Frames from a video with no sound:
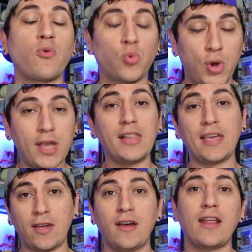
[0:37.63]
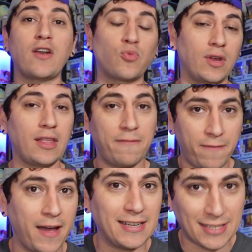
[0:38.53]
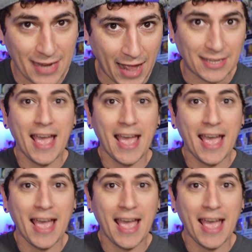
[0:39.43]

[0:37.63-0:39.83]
really good and really fun set.